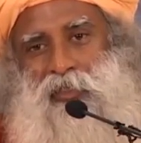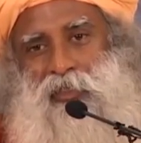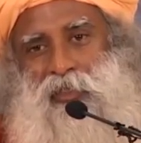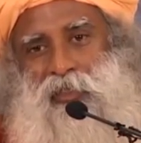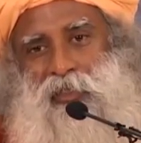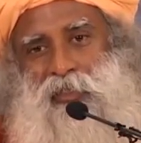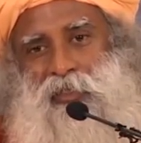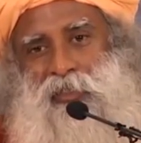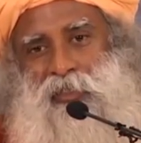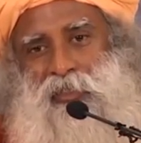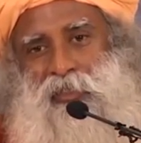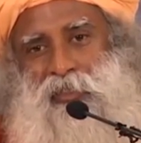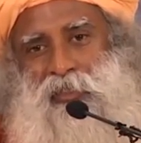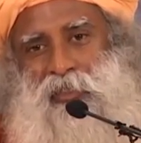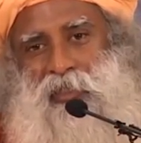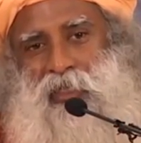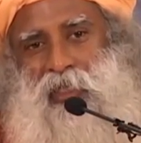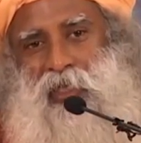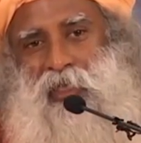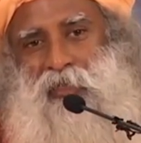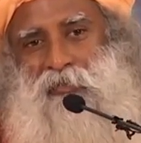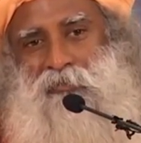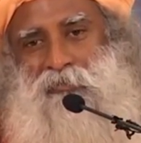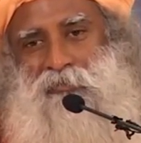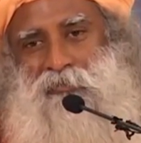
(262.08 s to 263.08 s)
stage in his
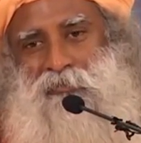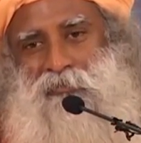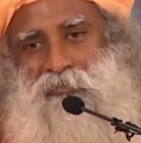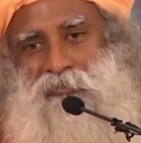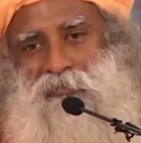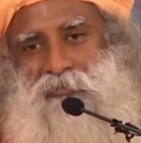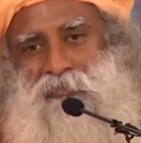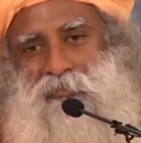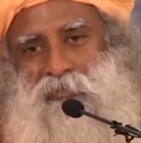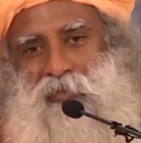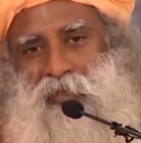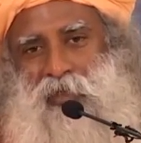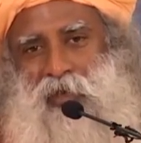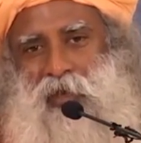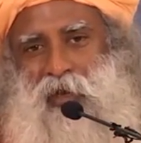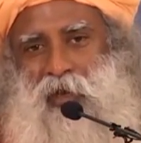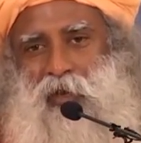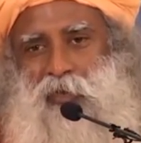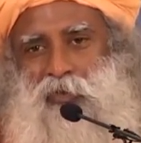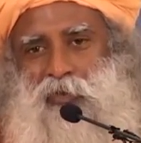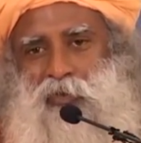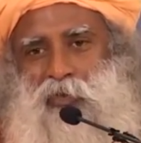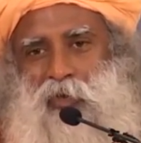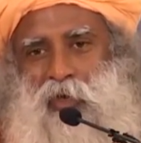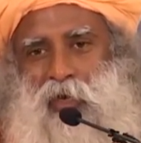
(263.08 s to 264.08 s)
life,
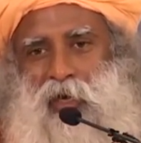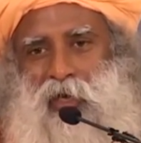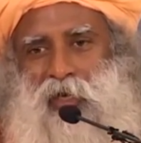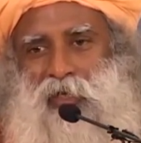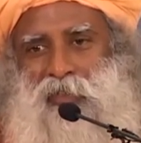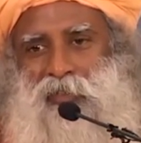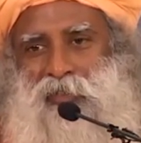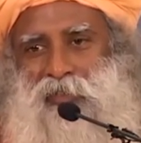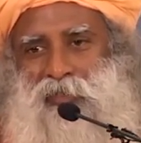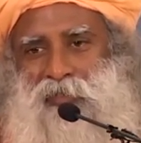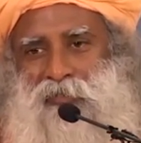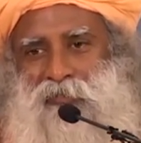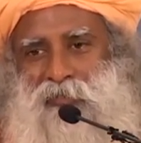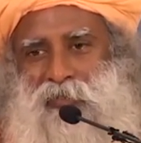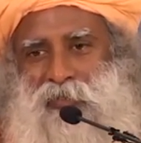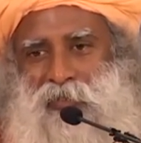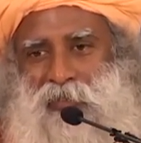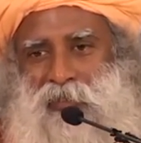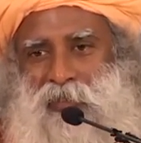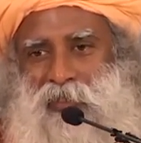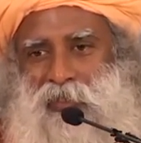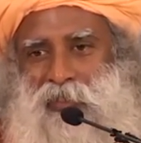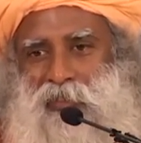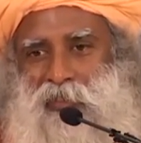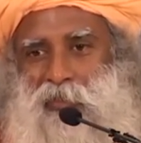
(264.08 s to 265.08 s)
how to ask whether
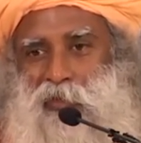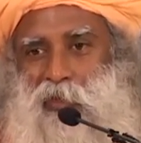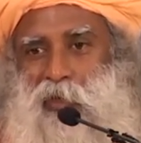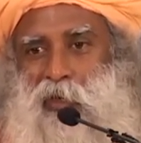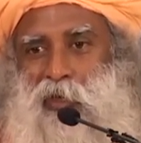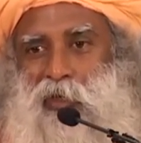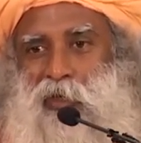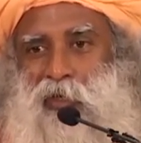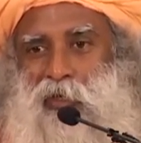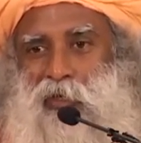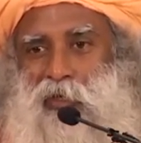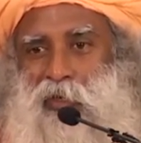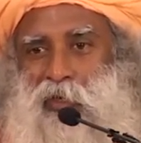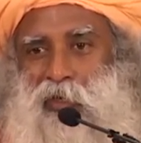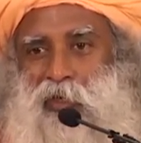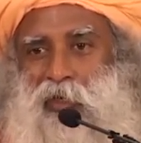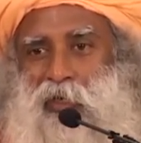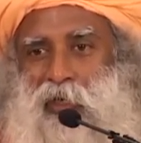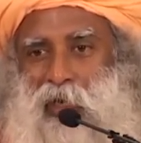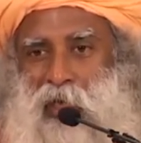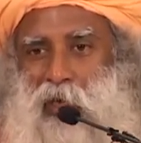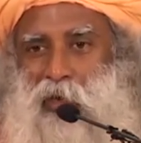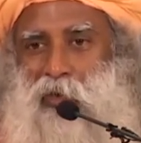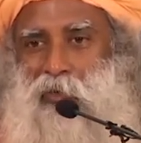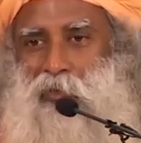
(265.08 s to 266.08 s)
there is God or not
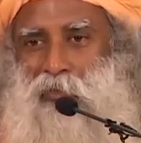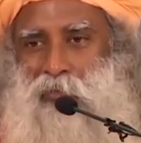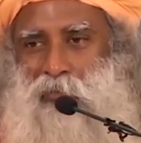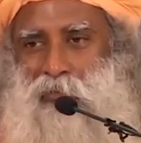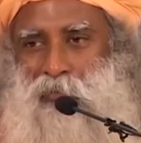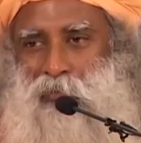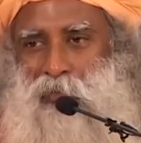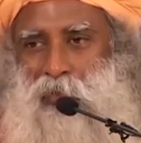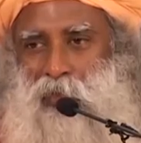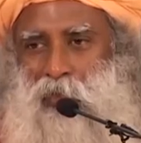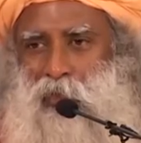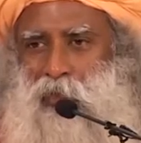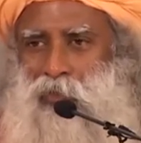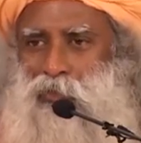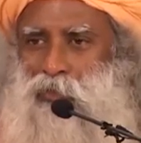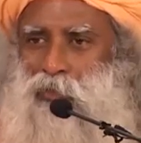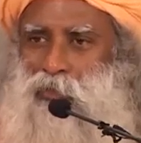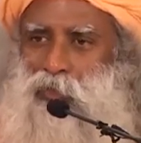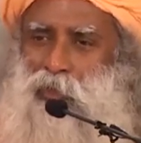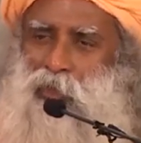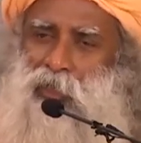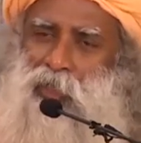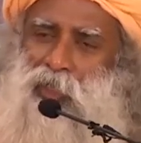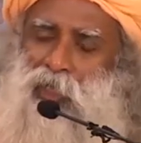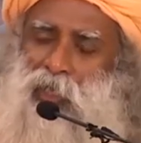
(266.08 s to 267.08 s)
now?
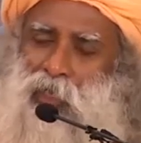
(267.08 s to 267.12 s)
So he